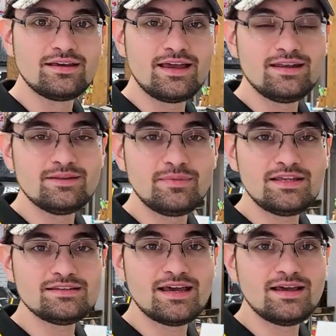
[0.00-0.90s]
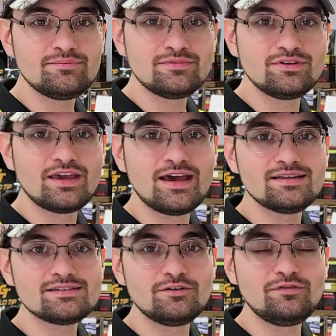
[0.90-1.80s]
And in the meantime, you
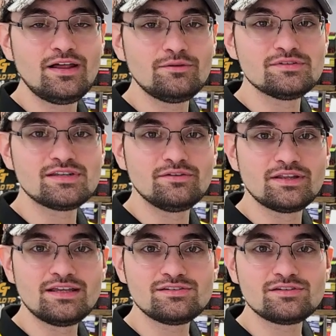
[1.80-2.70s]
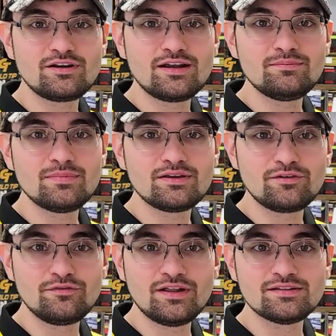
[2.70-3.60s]
guys, go follow us on Instagram.
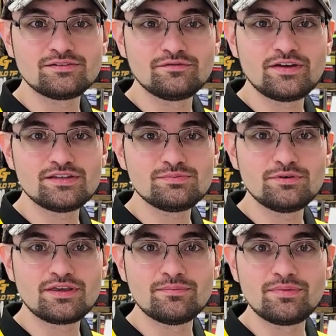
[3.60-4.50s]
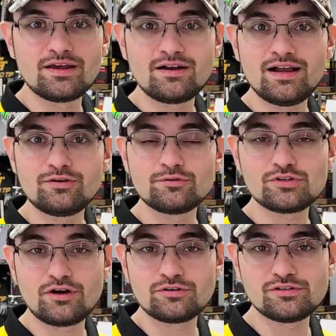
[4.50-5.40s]
Go follow us on Facebook at Better Outdoors
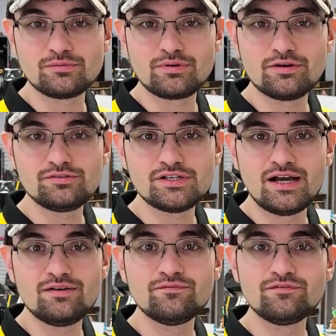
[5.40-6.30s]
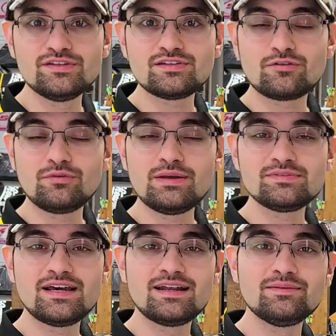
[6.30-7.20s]
Archery Pro Shop. Visit our
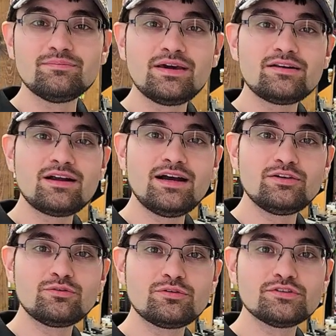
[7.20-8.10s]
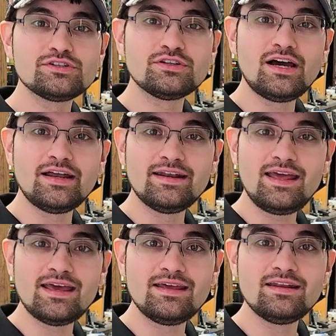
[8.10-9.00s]
website at
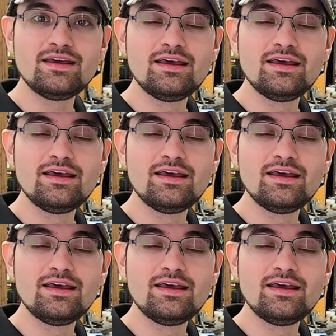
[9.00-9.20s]
betteroutdoors.net.